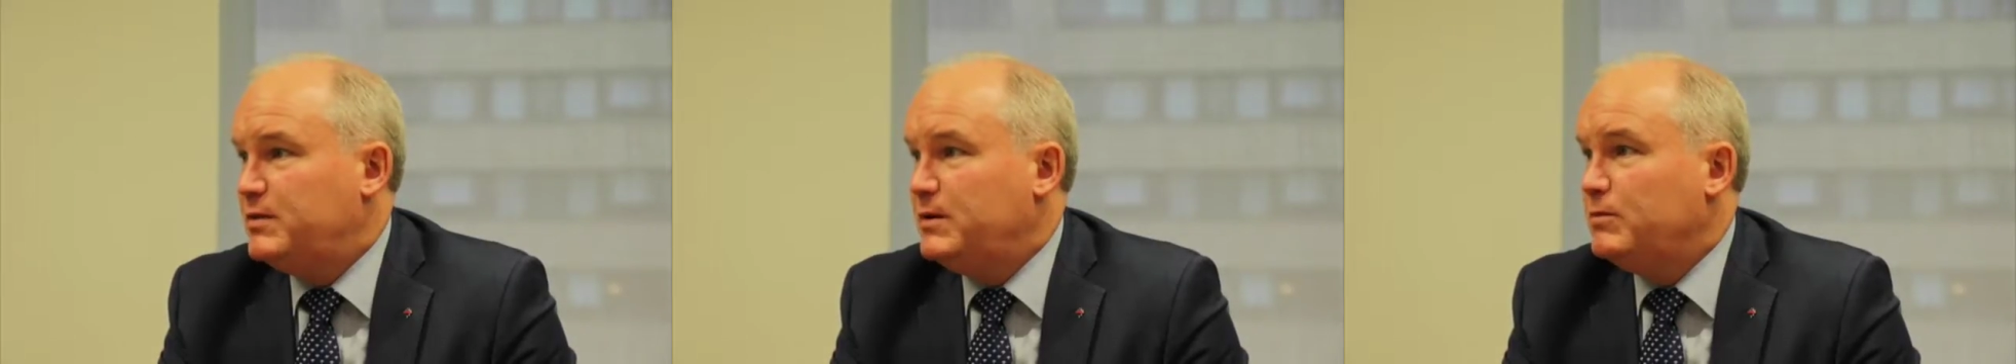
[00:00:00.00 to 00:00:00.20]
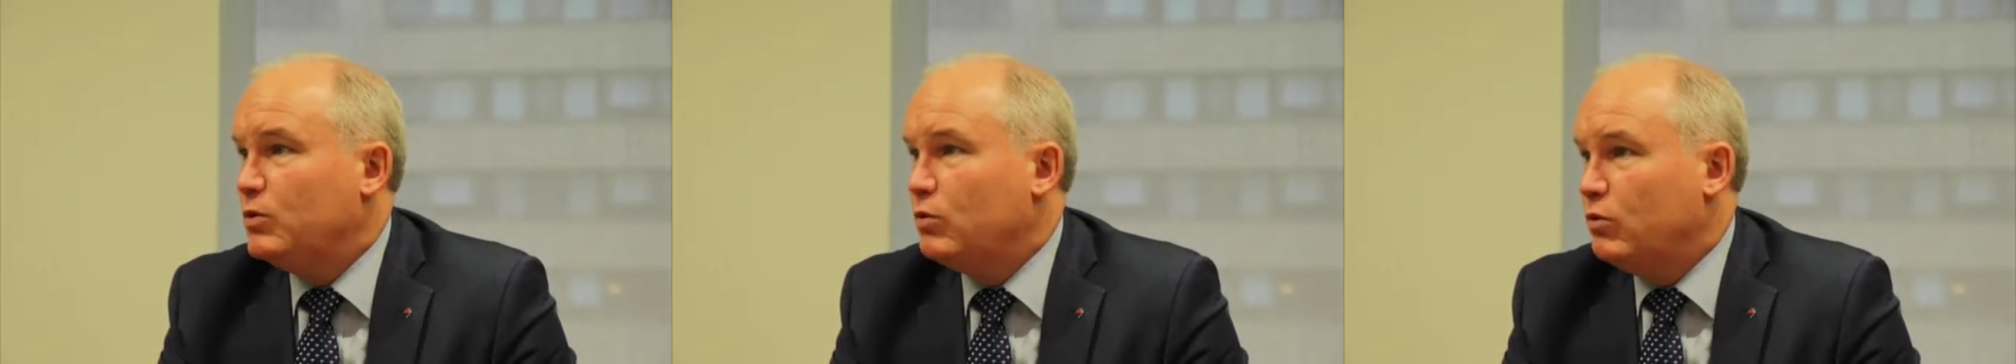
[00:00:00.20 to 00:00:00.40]

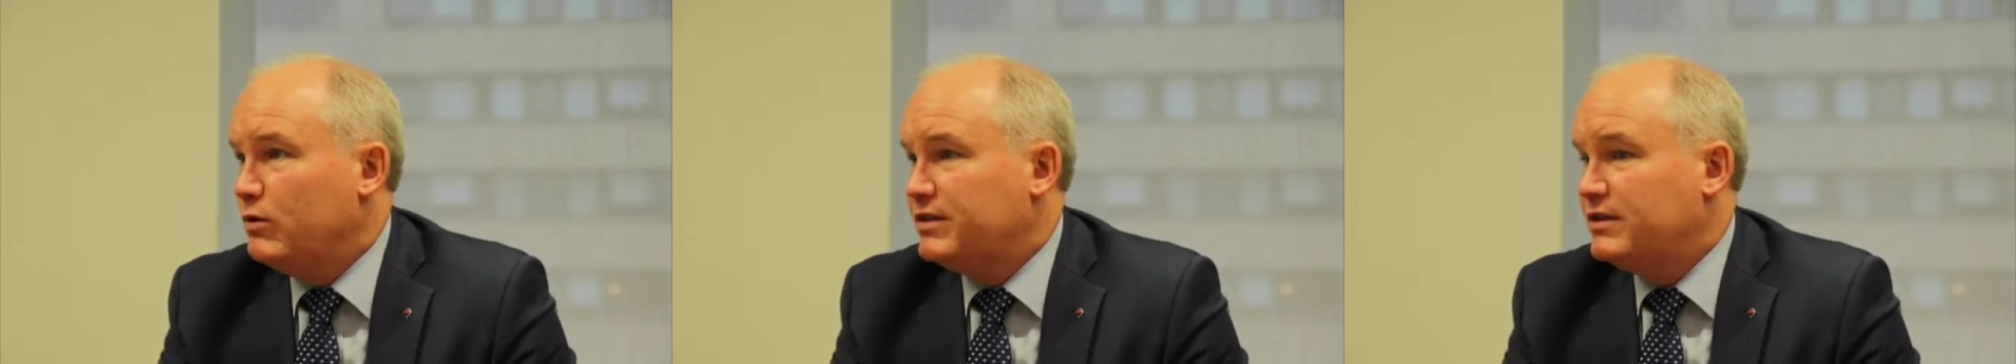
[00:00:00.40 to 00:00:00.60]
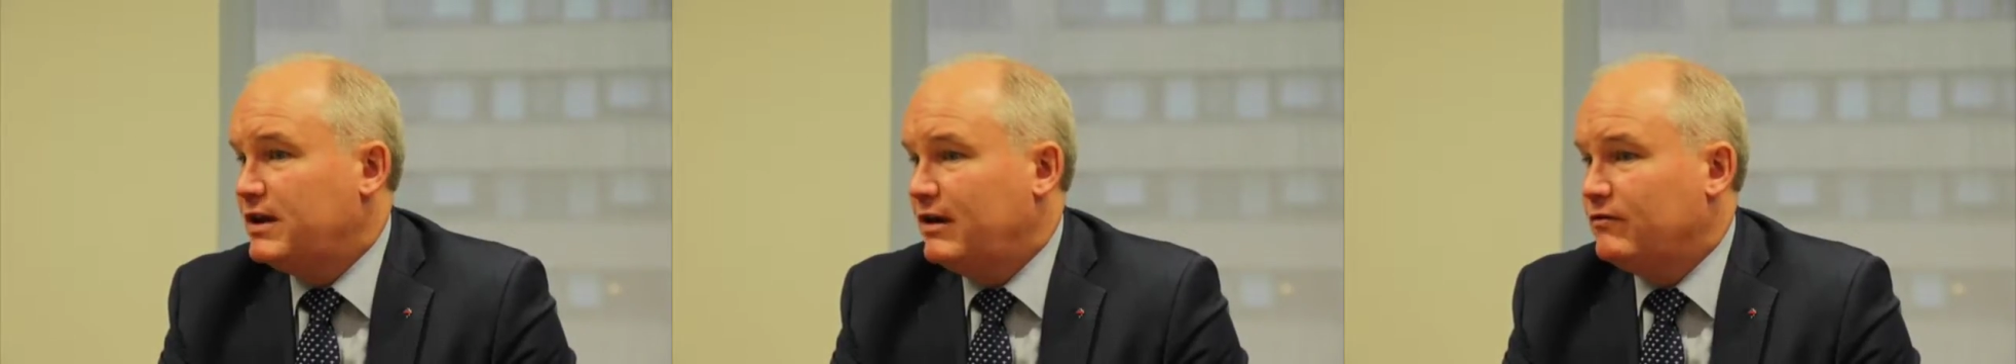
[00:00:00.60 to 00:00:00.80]
people were
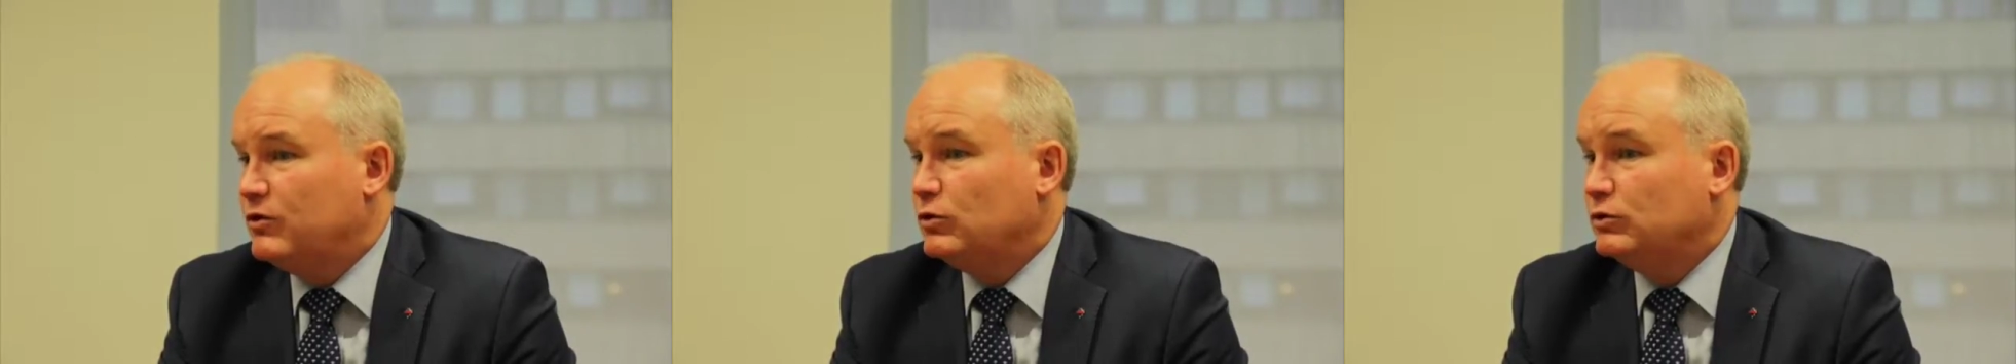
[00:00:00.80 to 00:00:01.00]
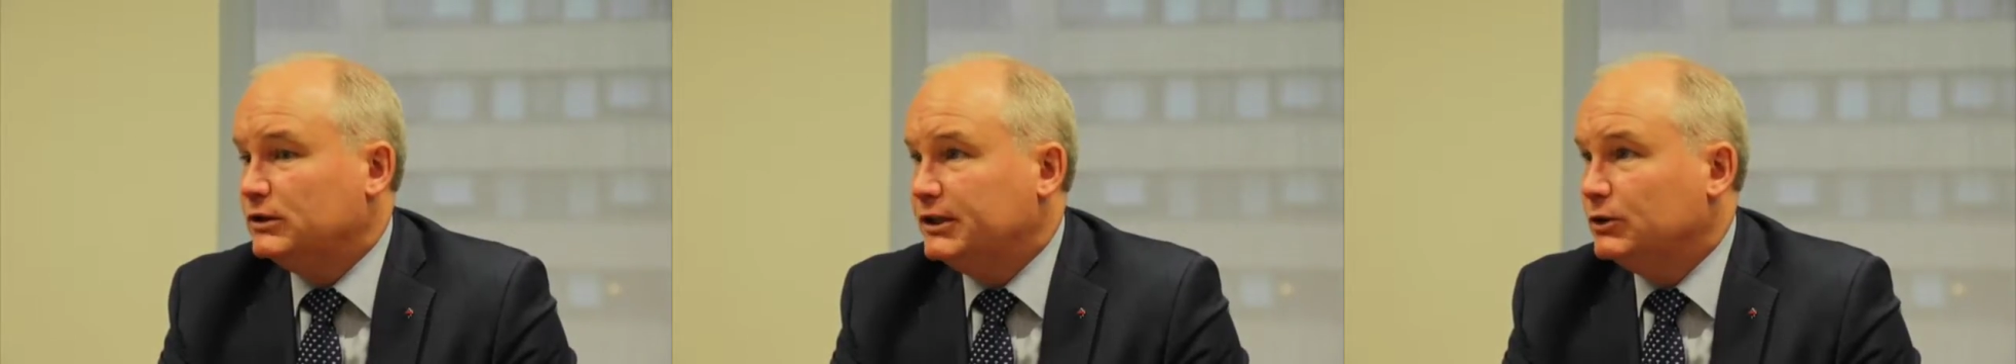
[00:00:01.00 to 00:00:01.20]
with
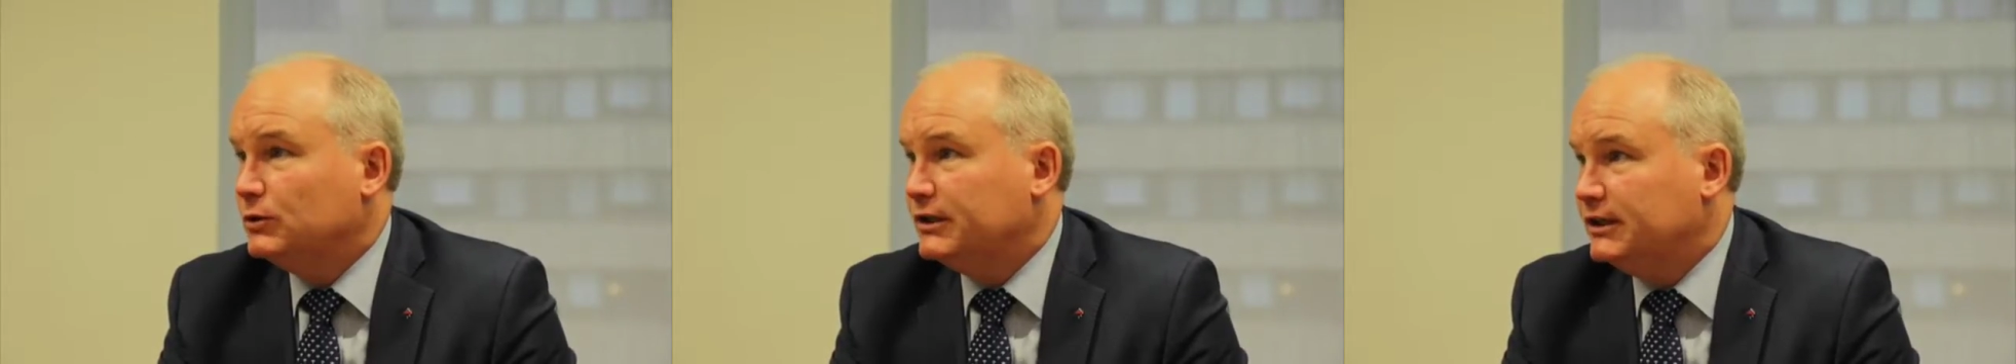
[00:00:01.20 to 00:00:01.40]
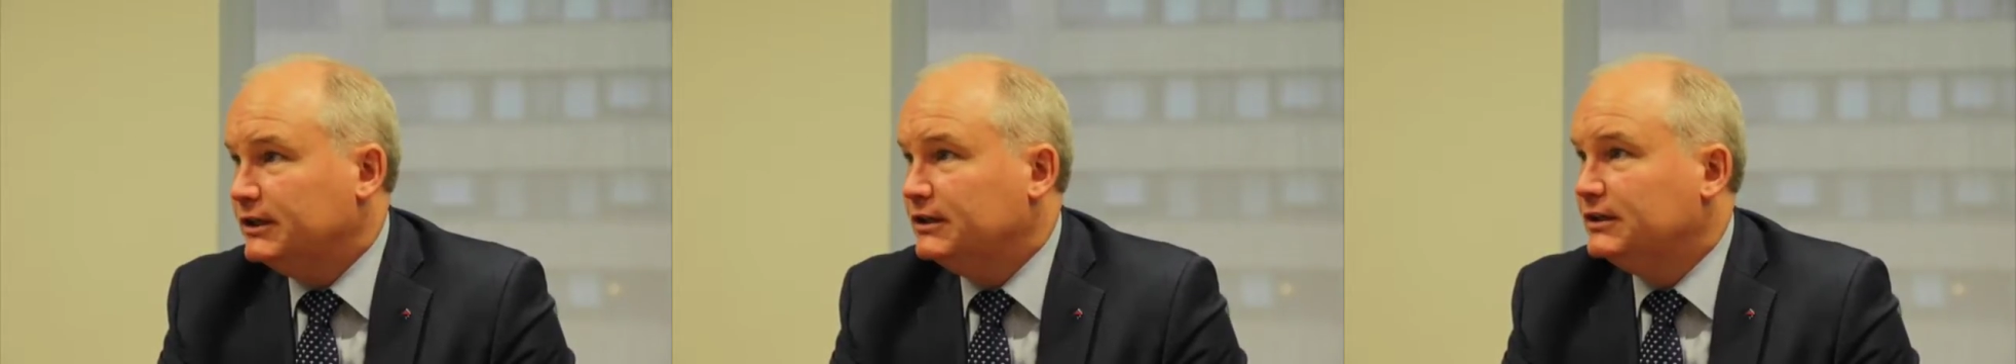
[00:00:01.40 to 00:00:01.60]
Kevin
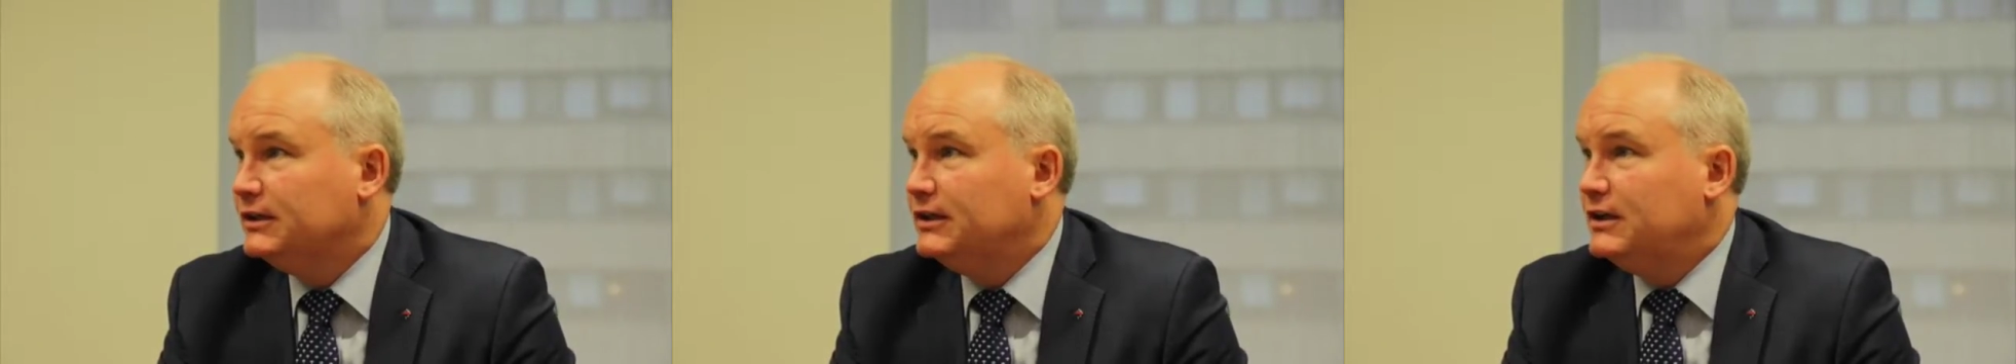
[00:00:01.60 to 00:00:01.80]
O'Leary